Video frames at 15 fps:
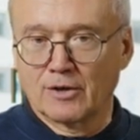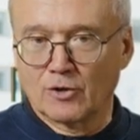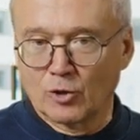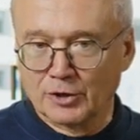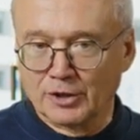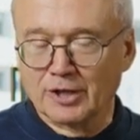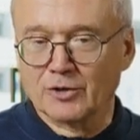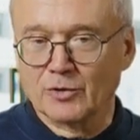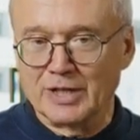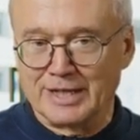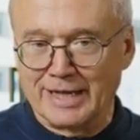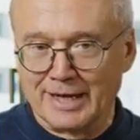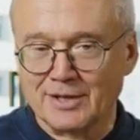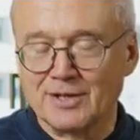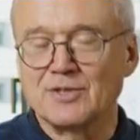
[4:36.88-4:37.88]
on
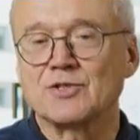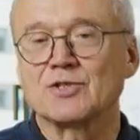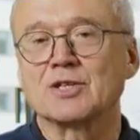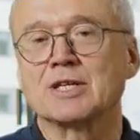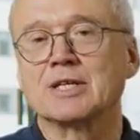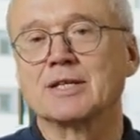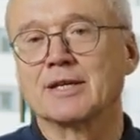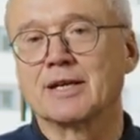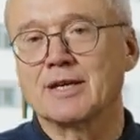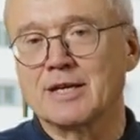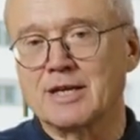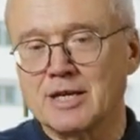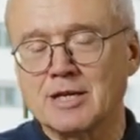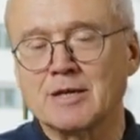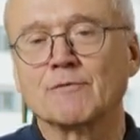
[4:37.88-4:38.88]
redundancy.
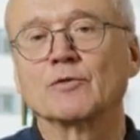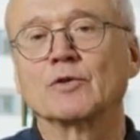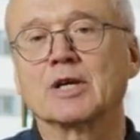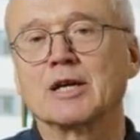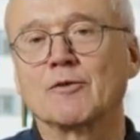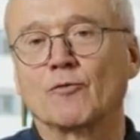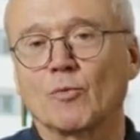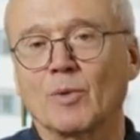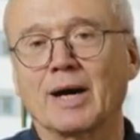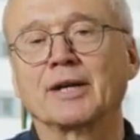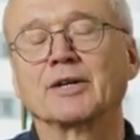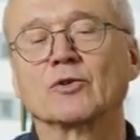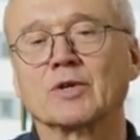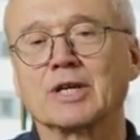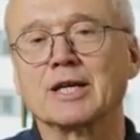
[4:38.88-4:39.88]
Even if
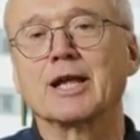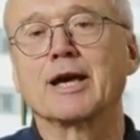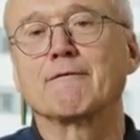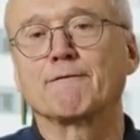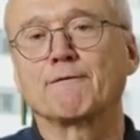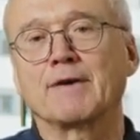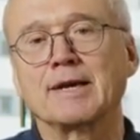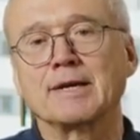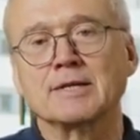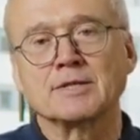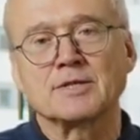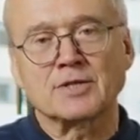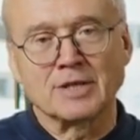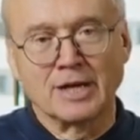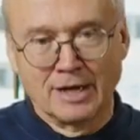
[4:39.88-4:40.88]
one relay
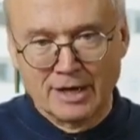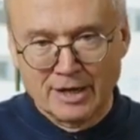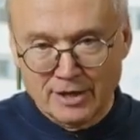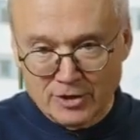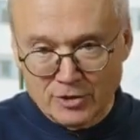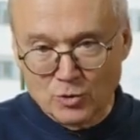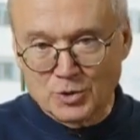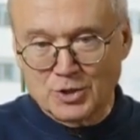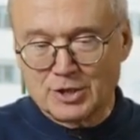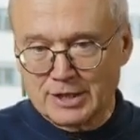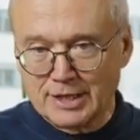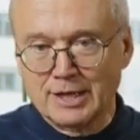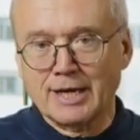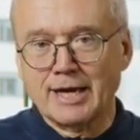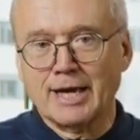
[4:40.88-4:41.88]
fails, you
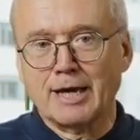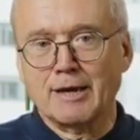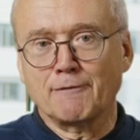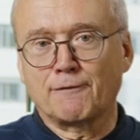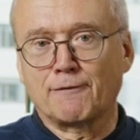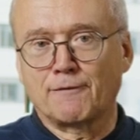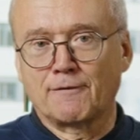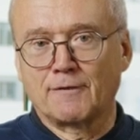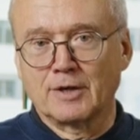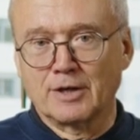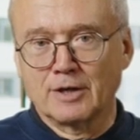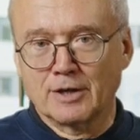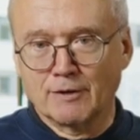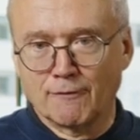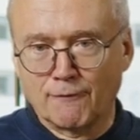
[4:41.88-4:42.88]
still have
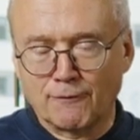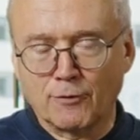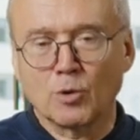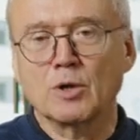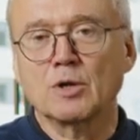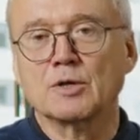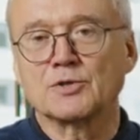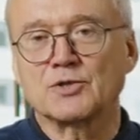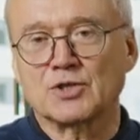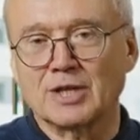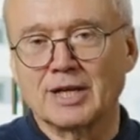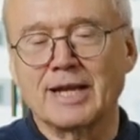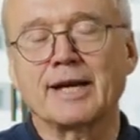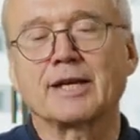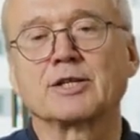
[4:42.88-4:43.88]
a full
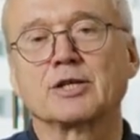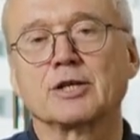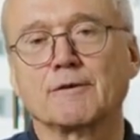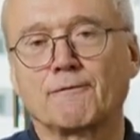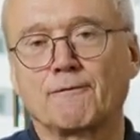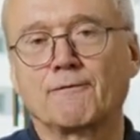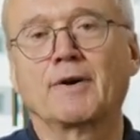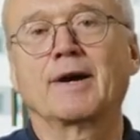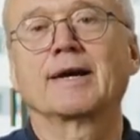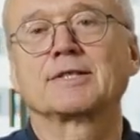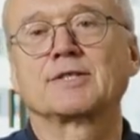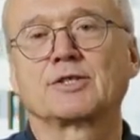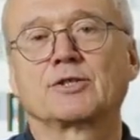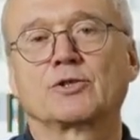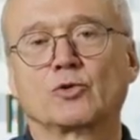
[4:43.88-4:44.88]
selective
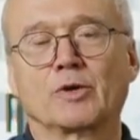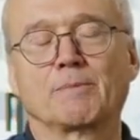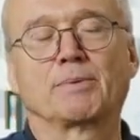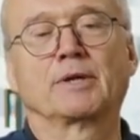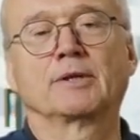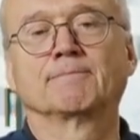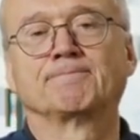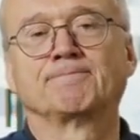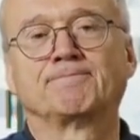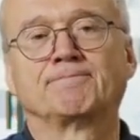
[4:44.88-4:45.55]
fast tripping.